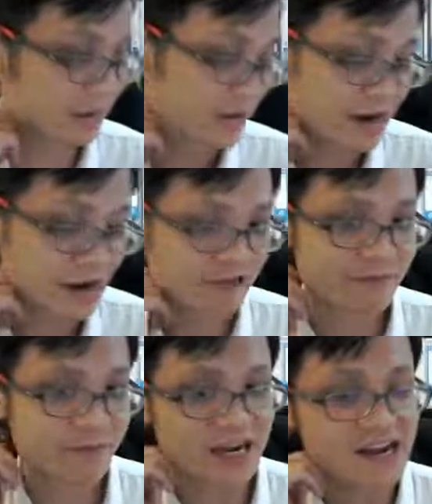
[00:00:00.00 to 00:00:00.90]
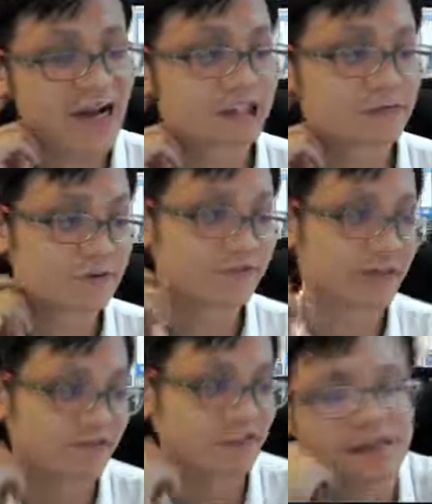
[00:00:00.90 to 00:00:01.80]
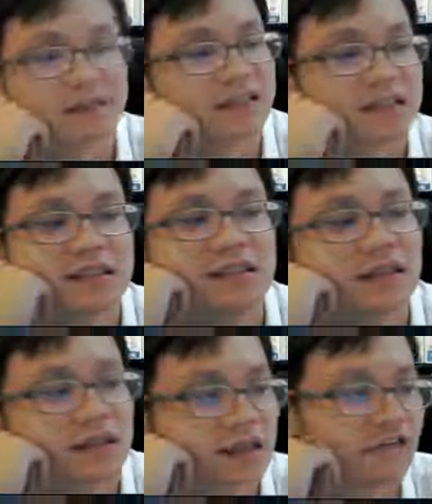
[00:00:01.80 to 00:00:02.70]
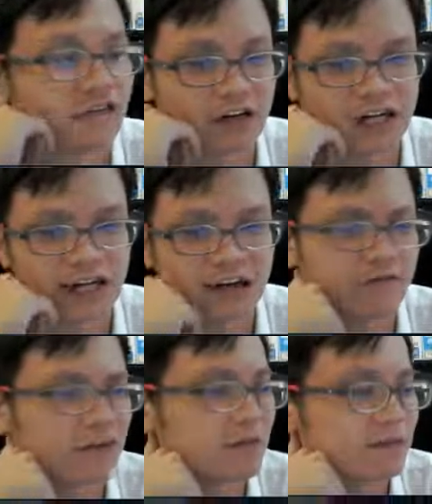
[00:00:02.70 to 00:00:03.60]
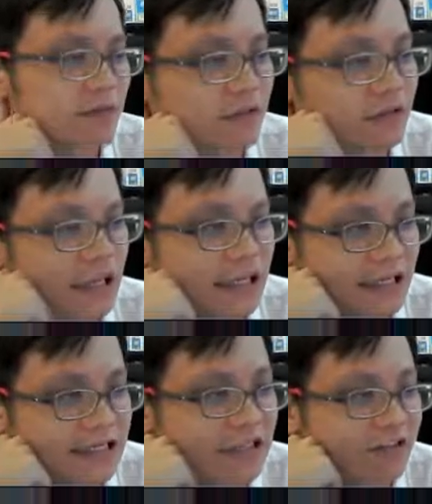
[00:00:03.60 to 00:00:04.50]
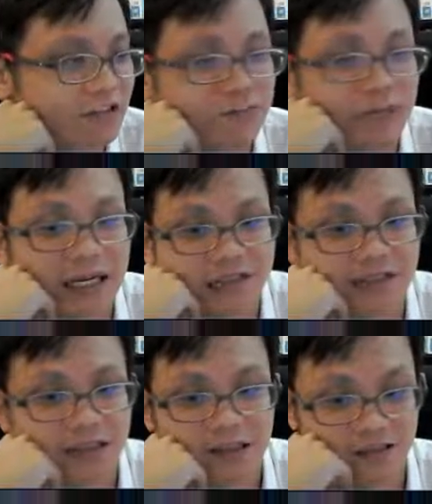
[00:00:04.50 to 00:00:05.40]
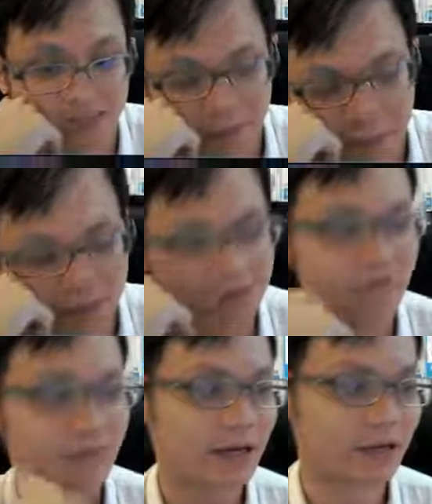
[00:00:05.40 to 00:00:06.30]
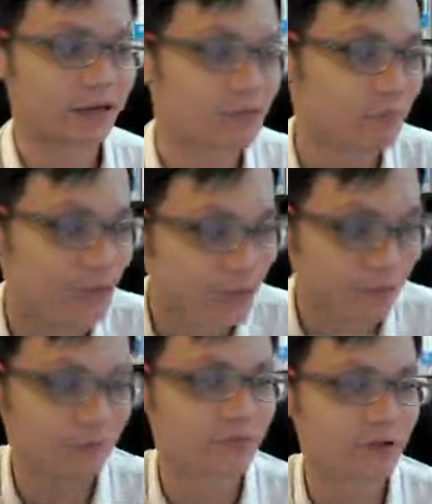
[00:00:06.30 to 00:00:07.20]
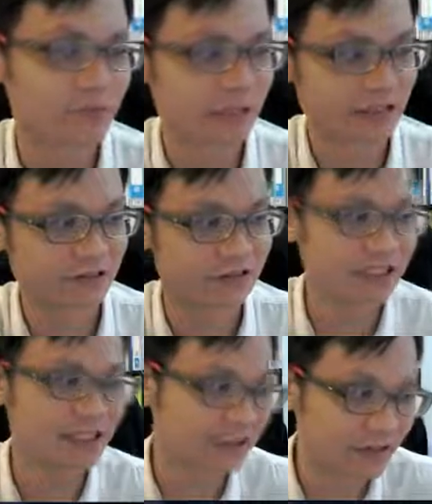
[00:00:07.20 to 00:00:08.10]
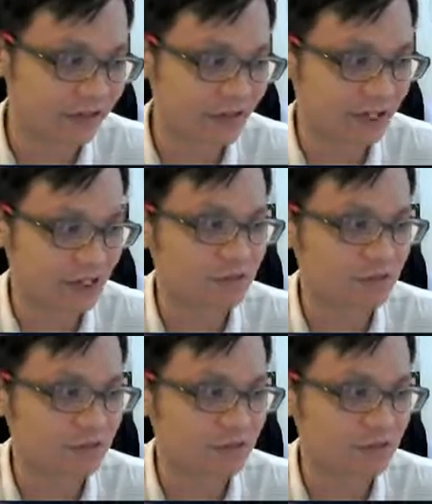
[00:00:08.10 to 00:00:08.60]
I remember I asked from the pharmacy, I forgot like Alpha Pro or what, it's 100 plus. But you buy from Shopee, it's only 30 ringgit.